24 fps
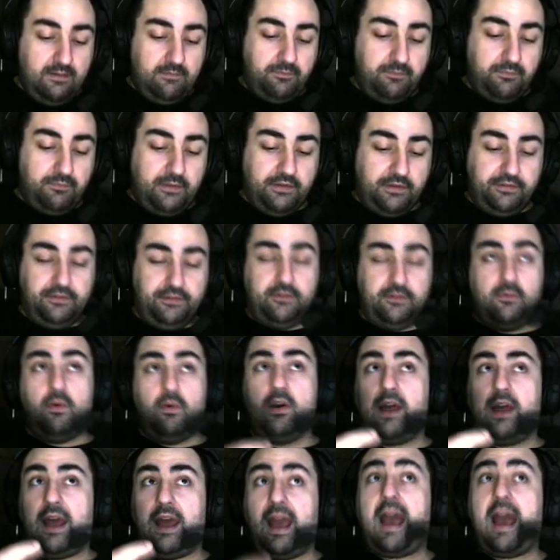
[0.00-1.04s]
This is the
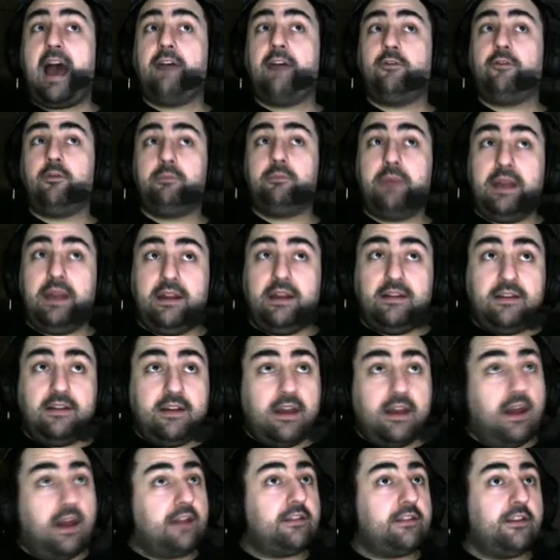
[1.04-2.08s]
one I haven't beaten
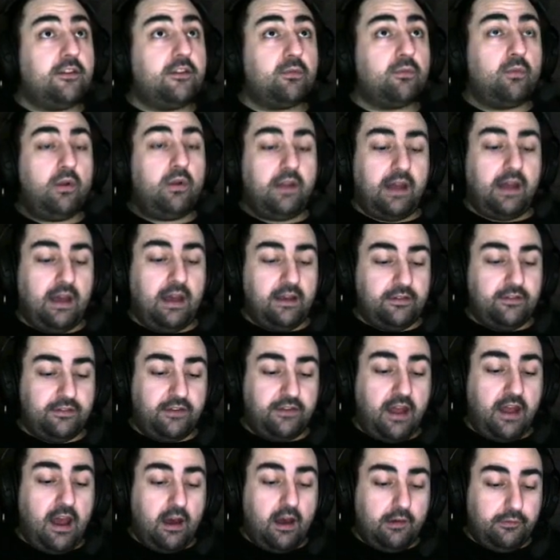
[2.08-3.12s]
yet. This one has
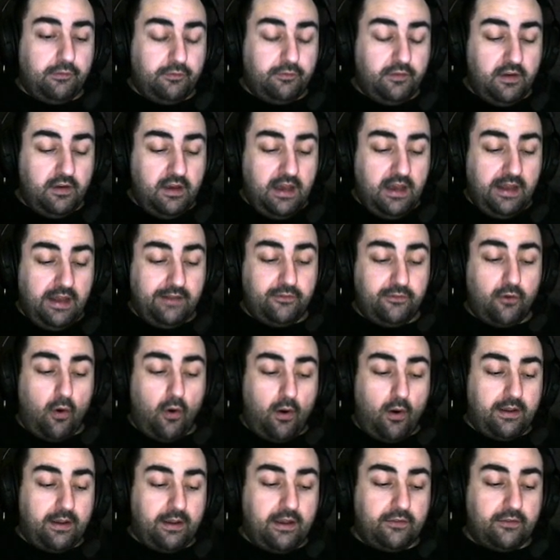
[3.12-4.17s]
Staff and
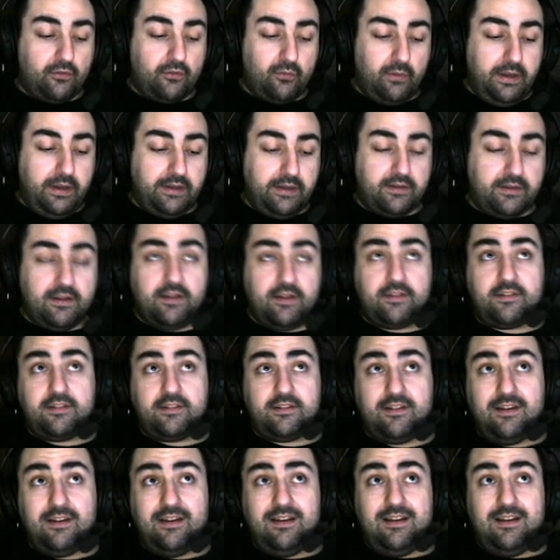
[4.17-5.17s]
Dark as a weakness.